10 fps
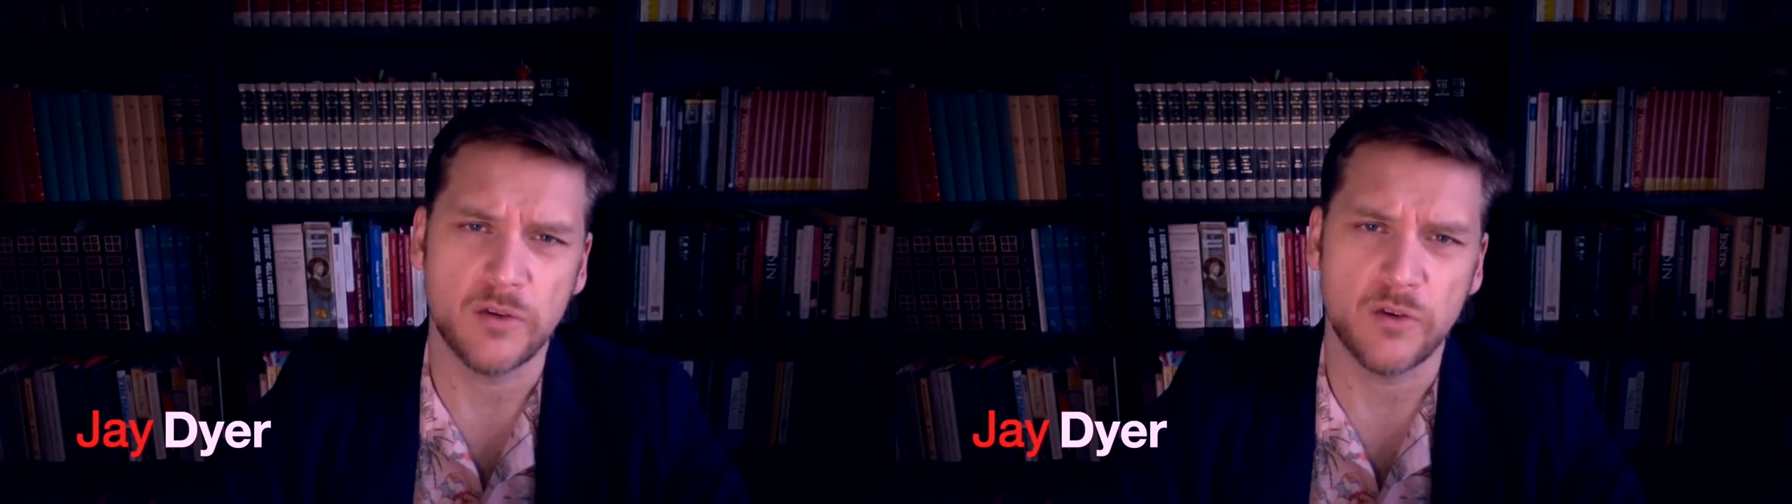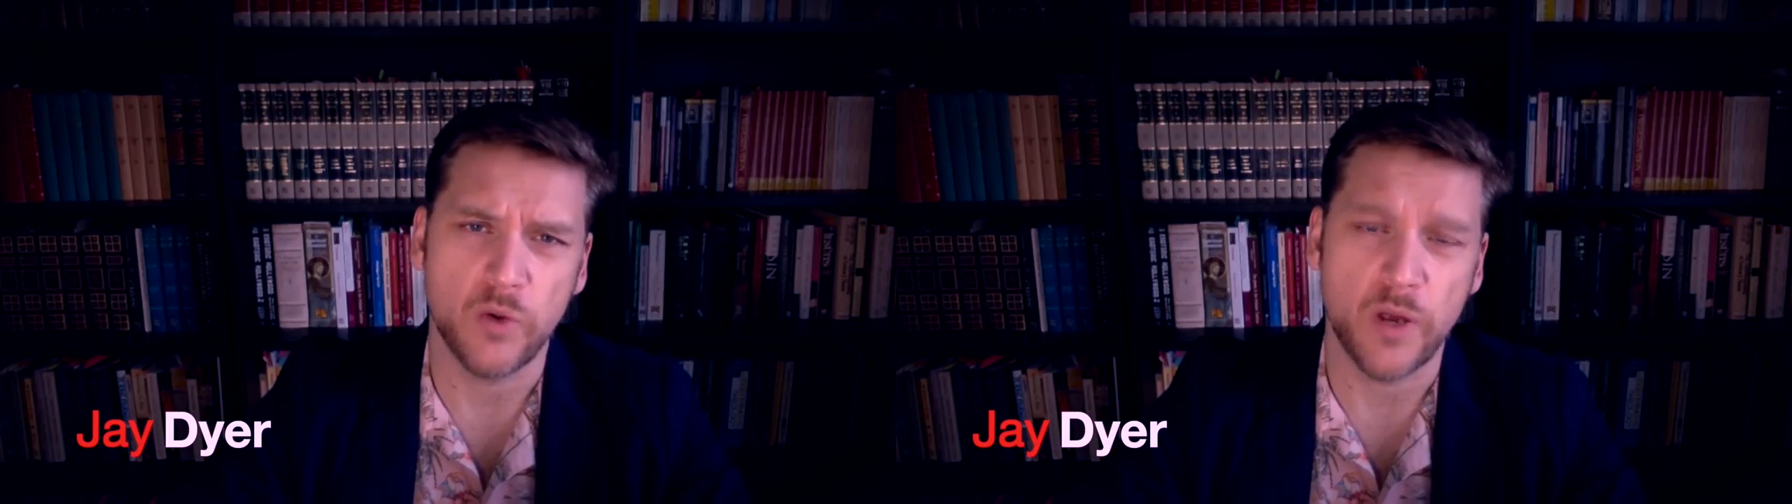
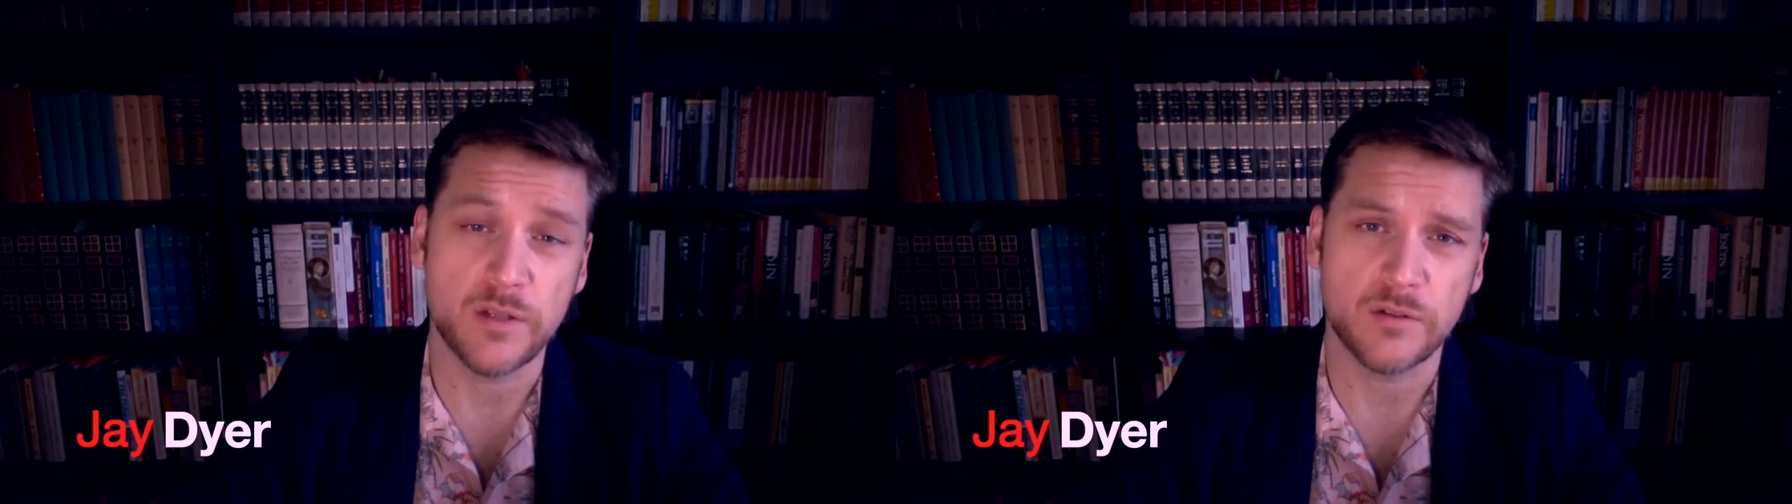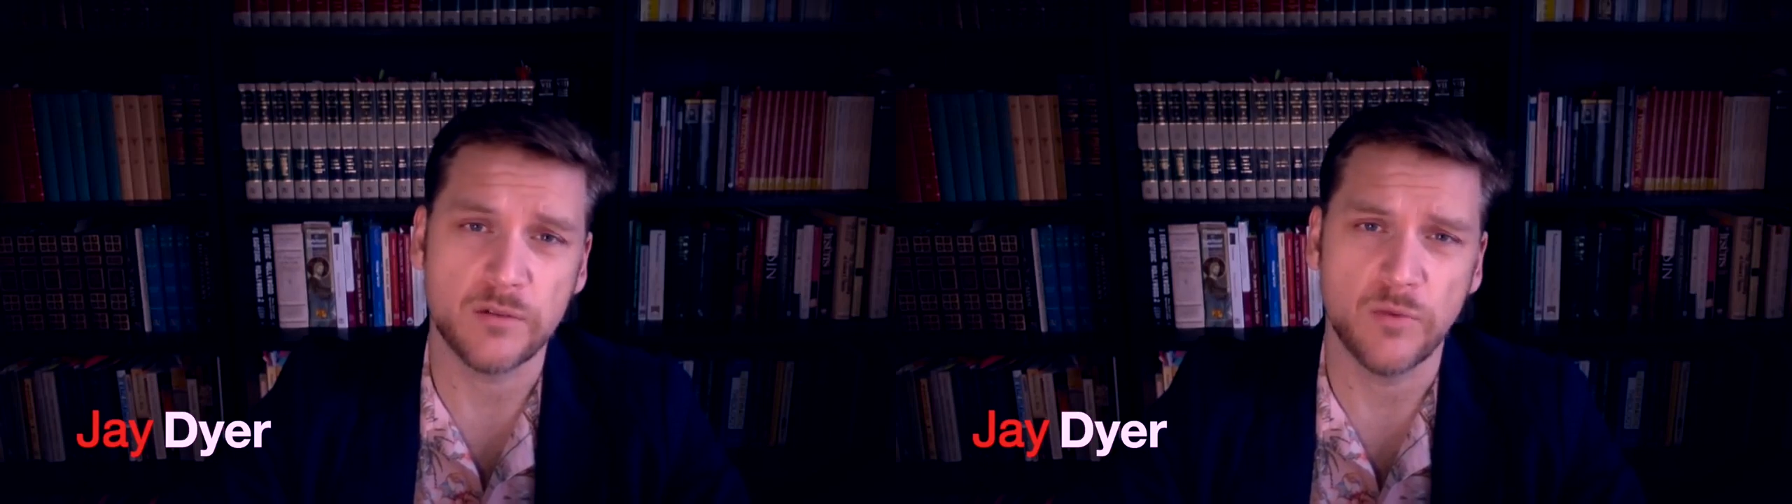
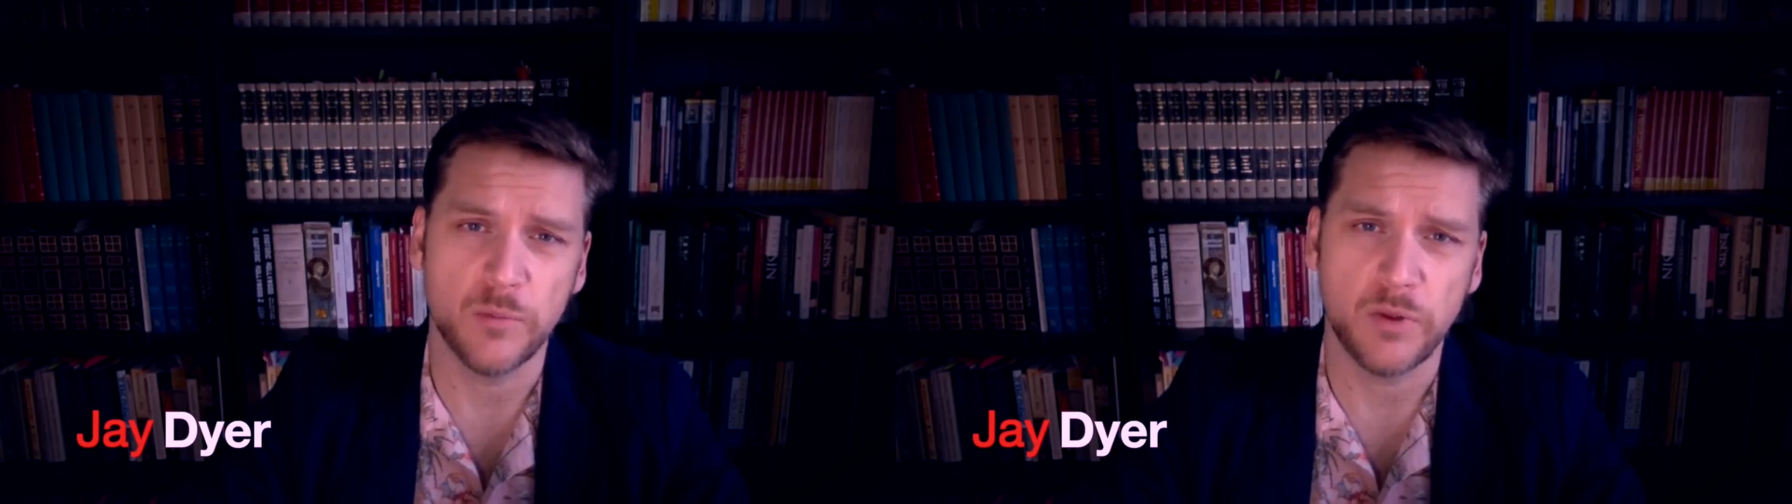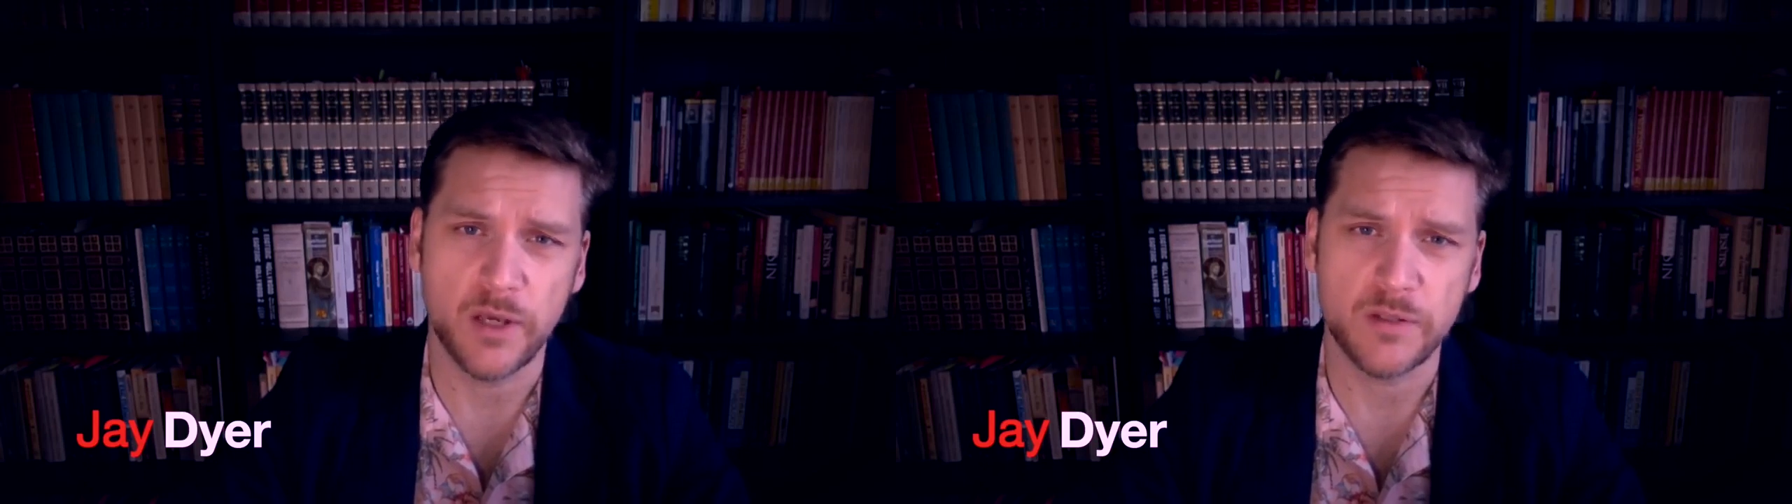grace
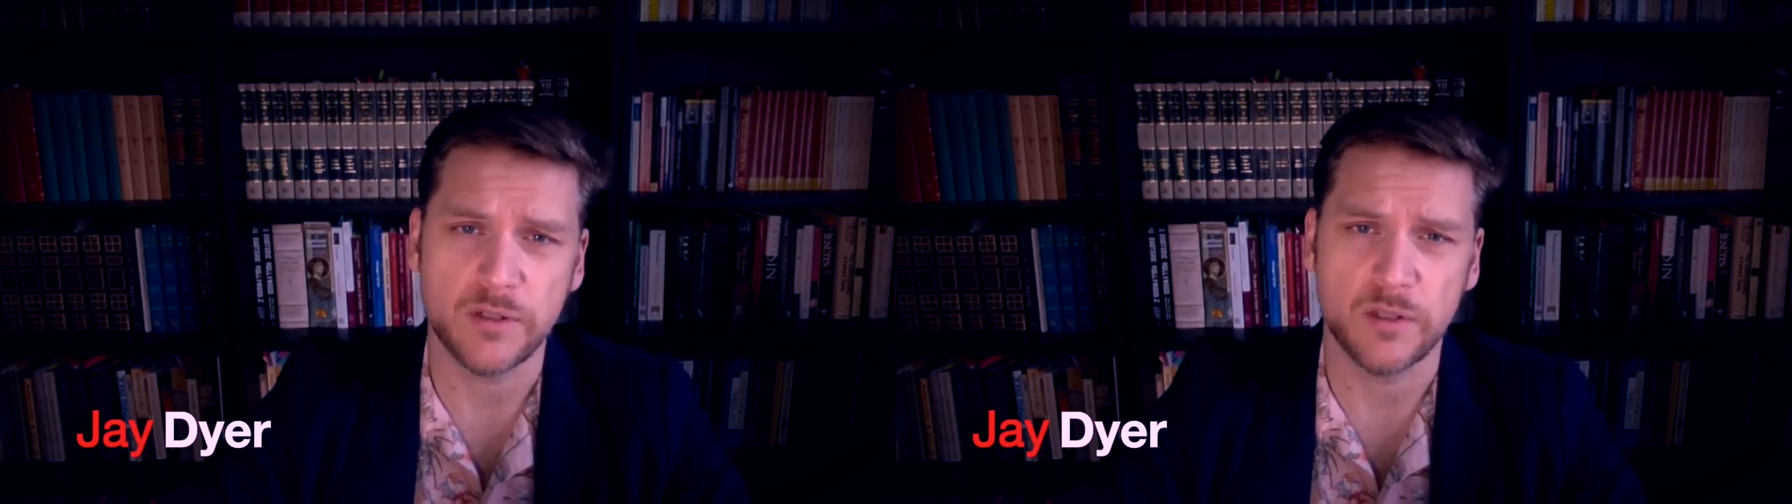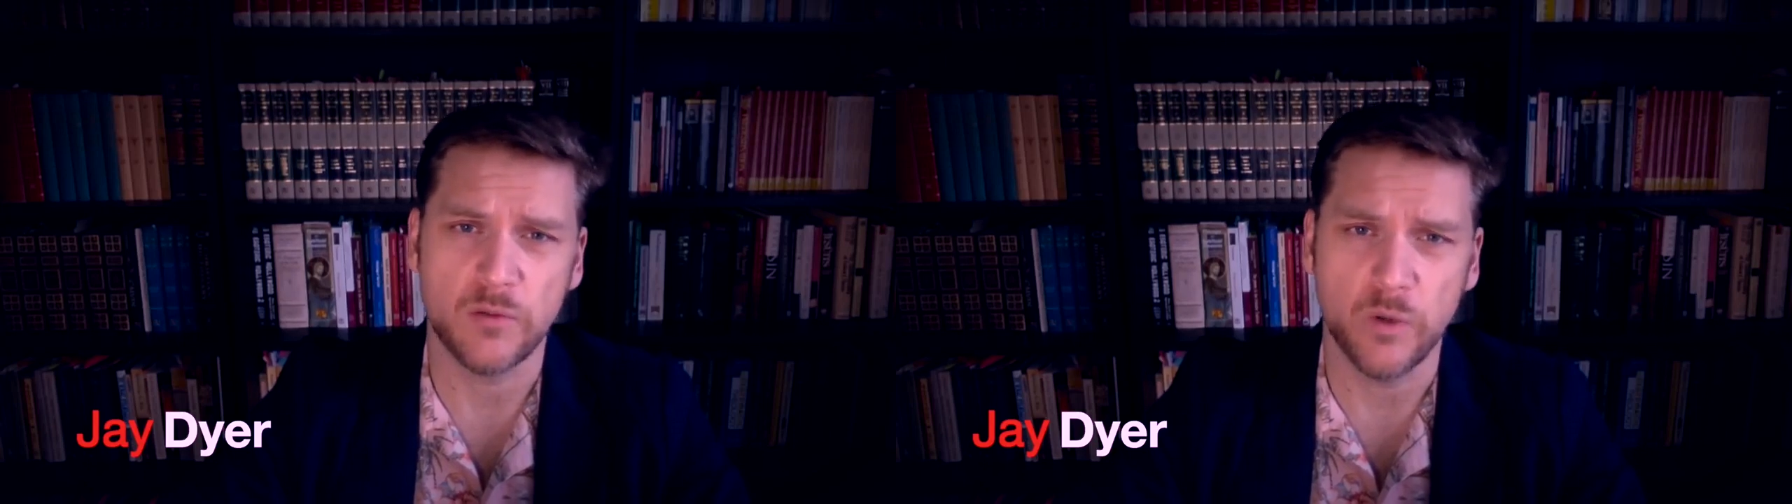
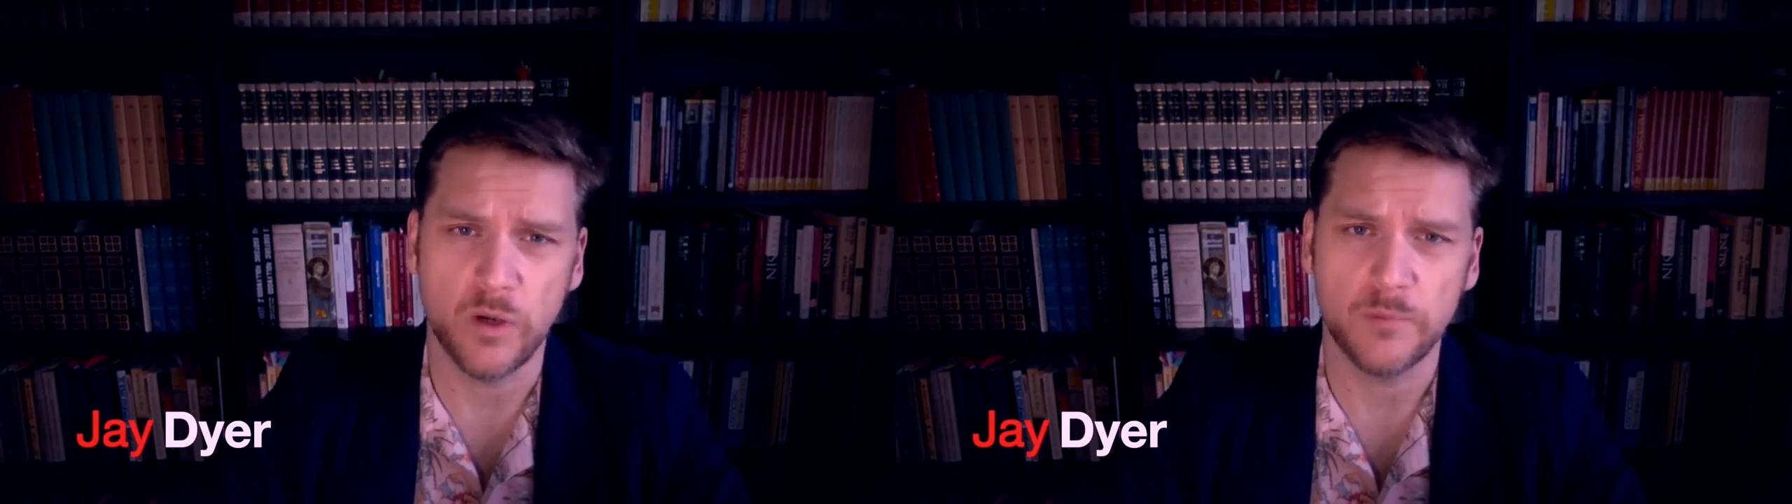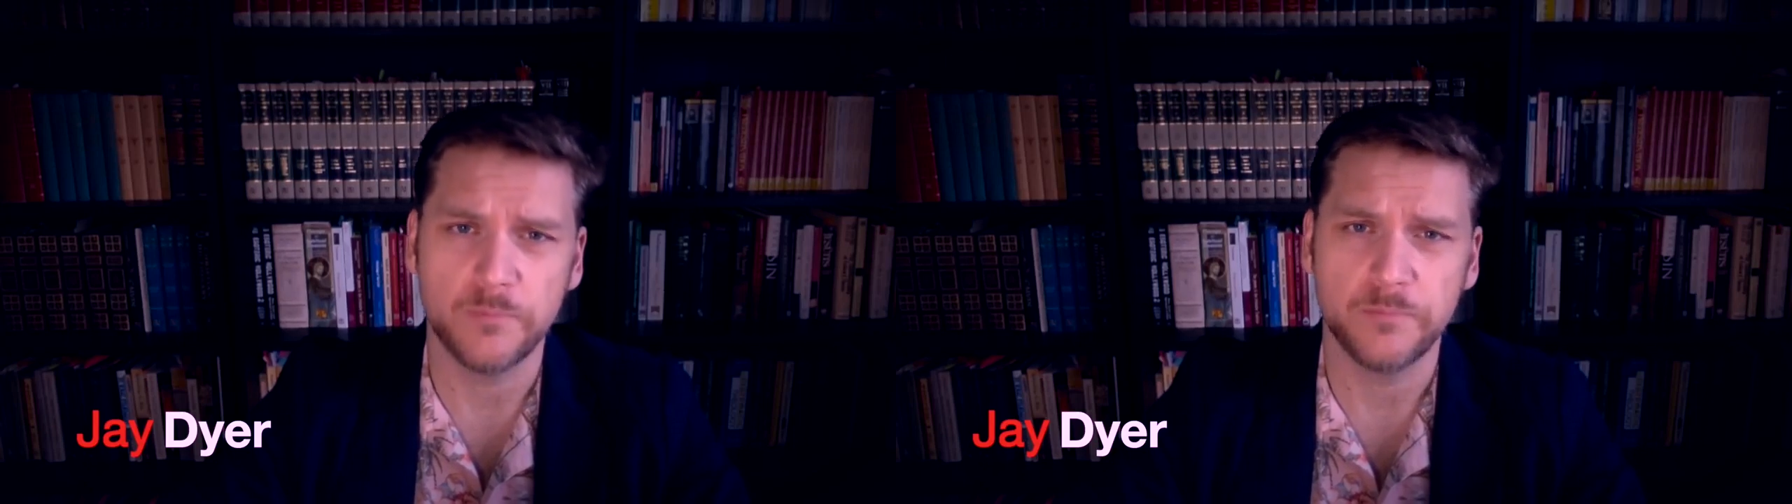replacing will.